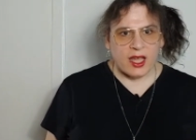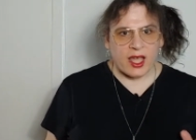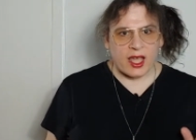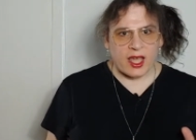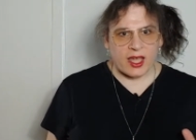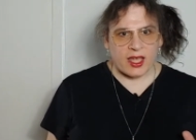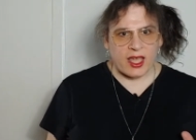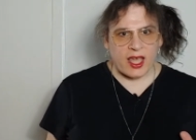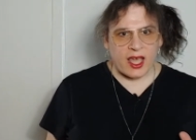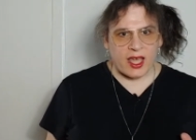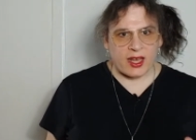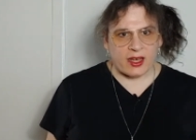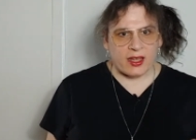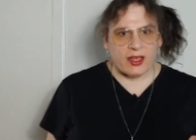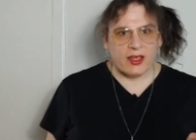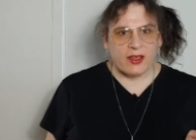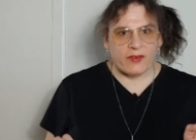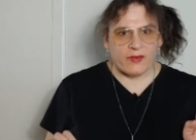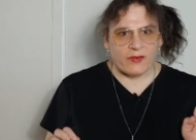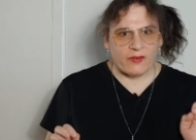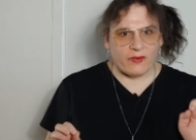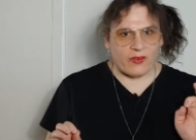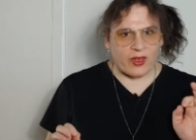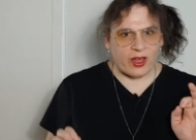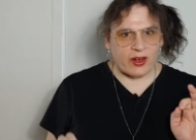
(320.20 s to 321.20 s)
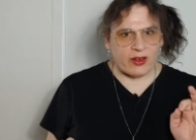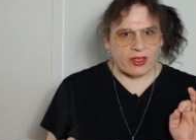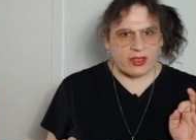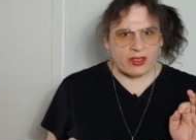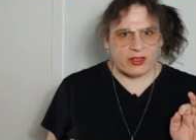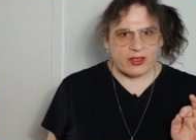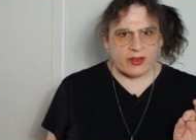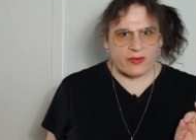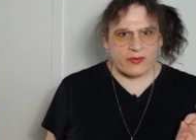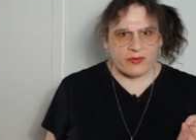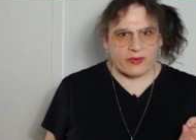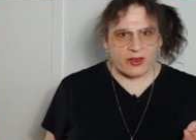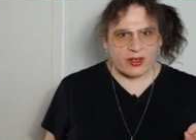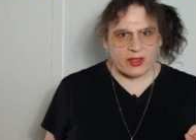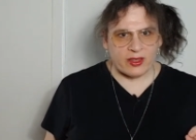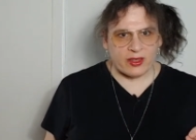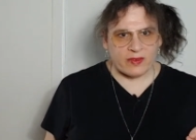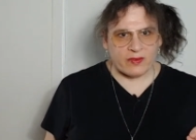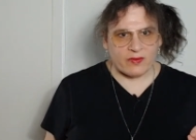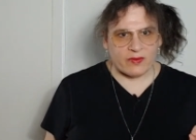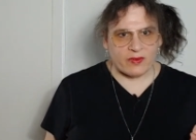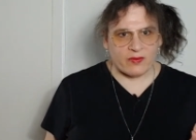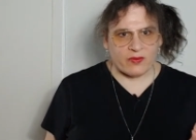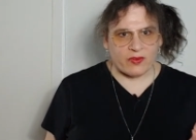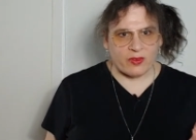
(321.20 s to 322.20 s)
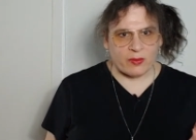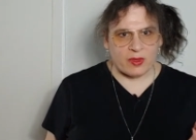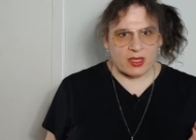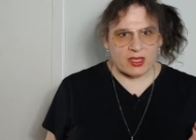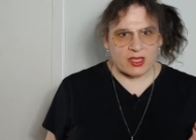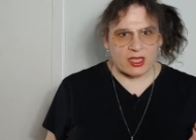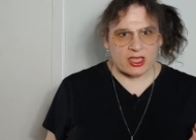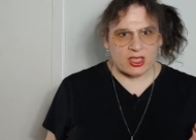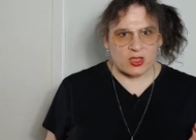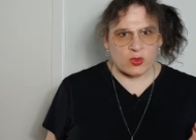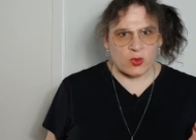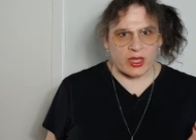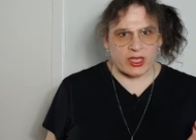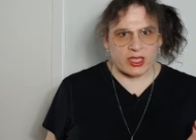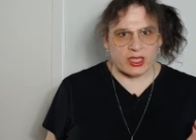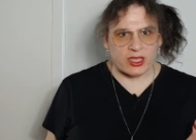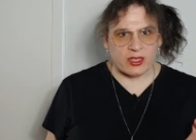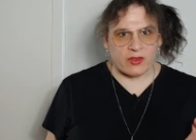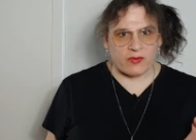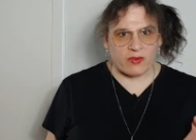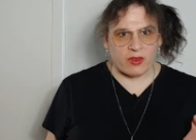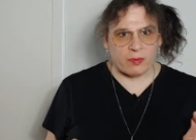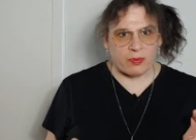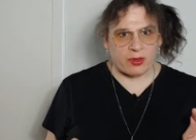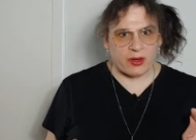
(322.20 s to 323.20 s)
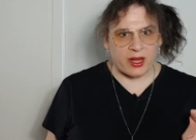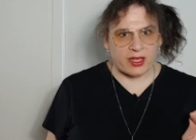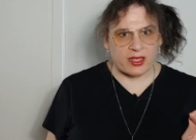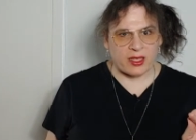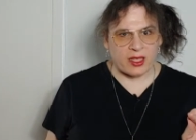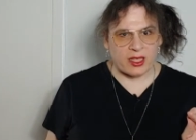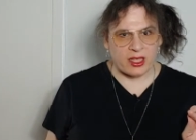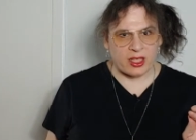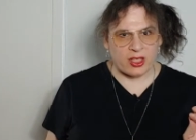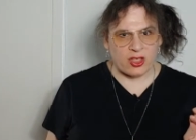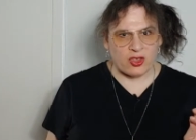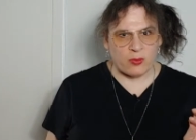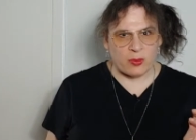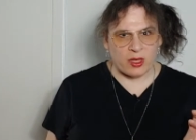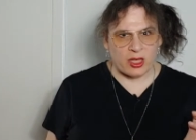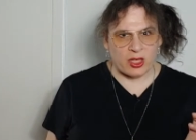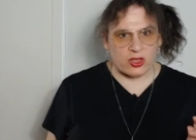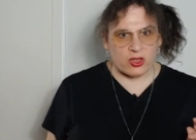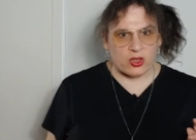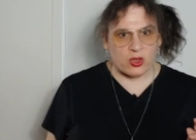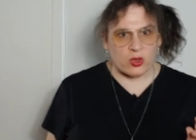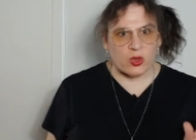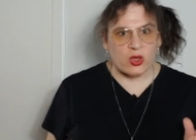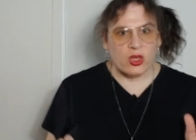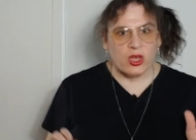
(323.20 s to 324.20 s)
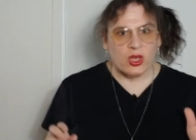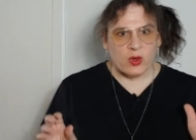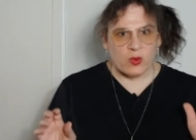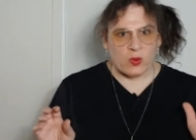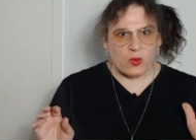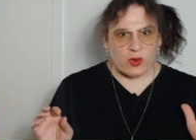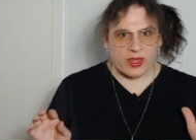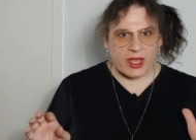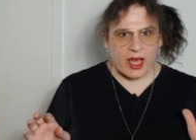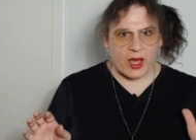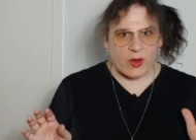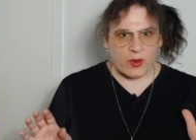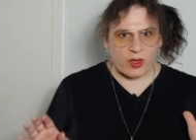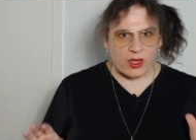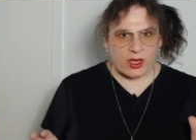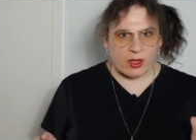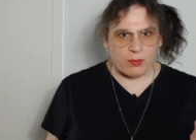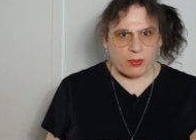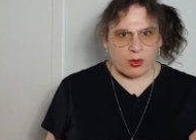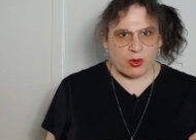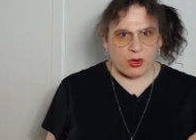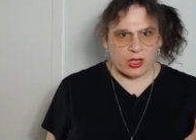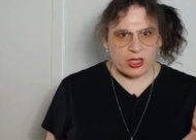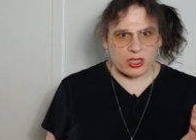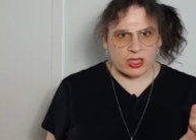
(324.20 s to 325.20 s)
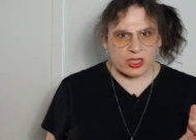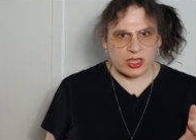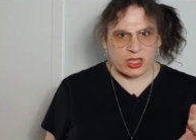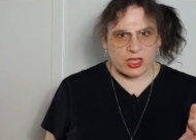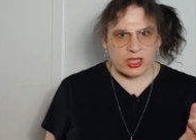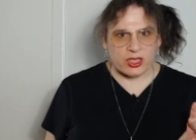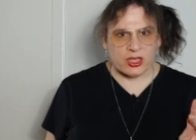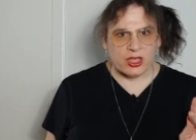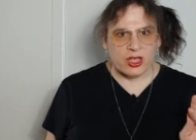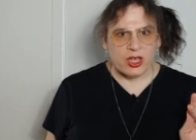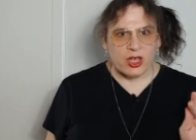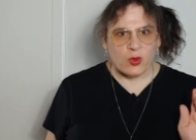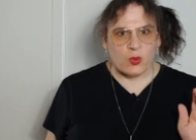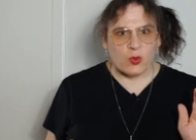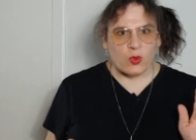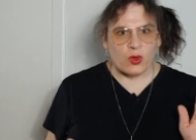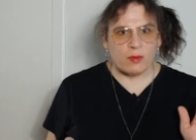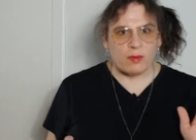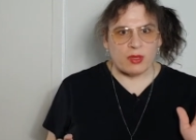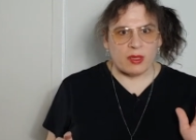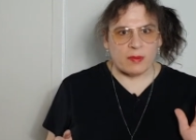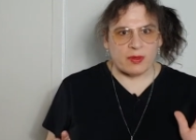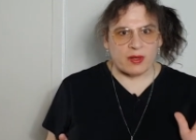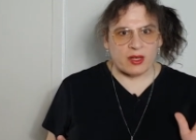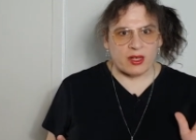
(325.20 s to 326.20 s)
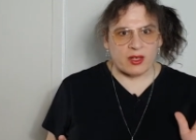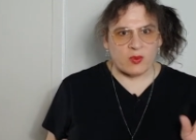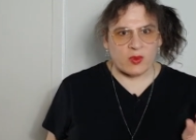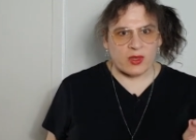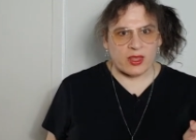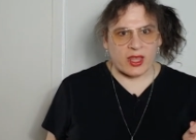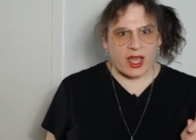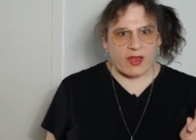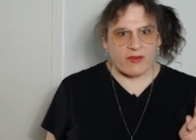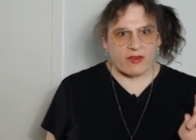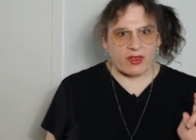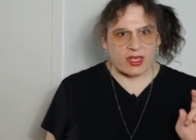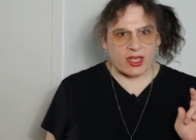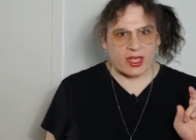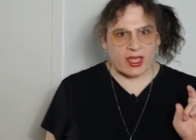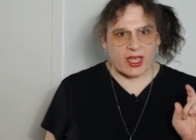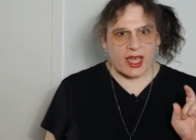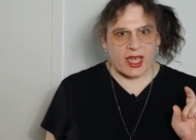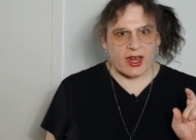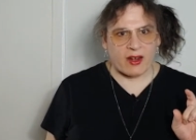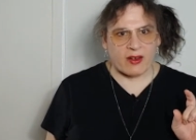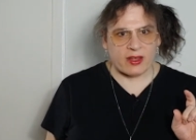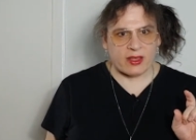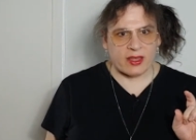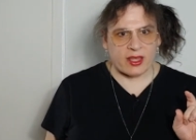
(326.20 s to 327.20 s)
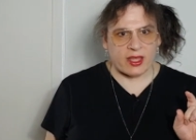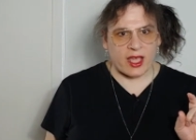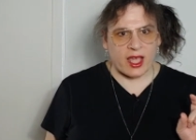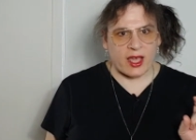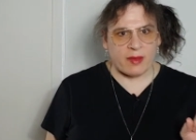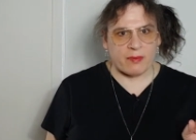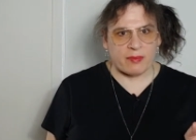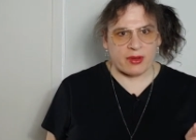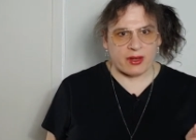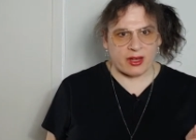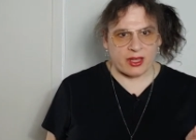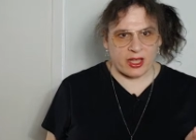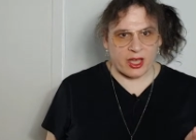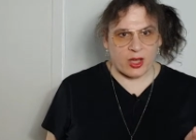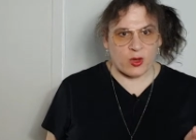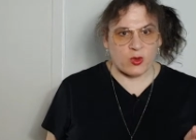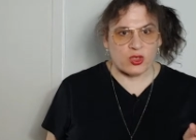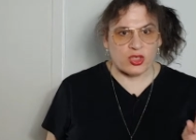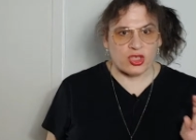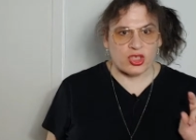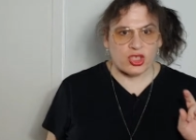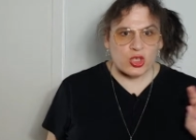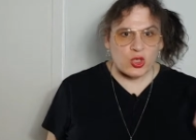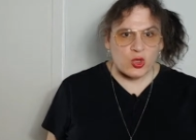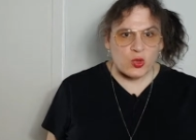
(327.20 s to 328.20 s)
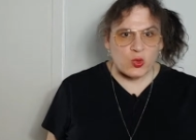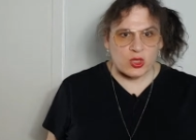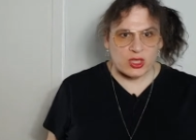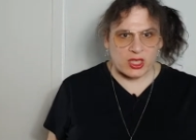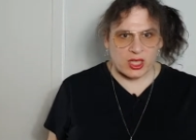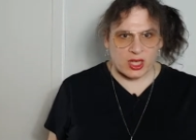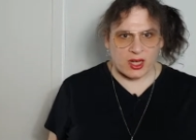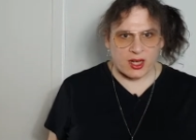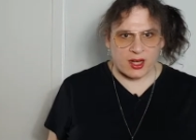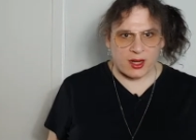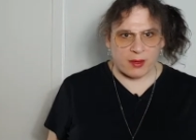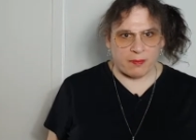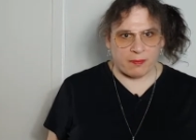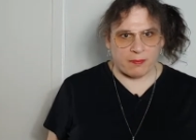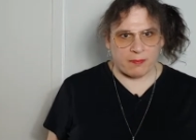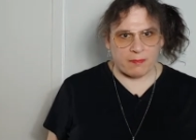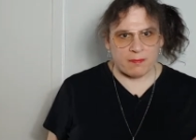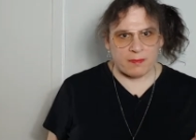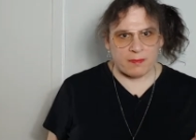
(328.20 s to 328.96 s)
Again, very different from the situation of a pregnant human who, without an abortion, would be burdened with having to carry the embryo to term.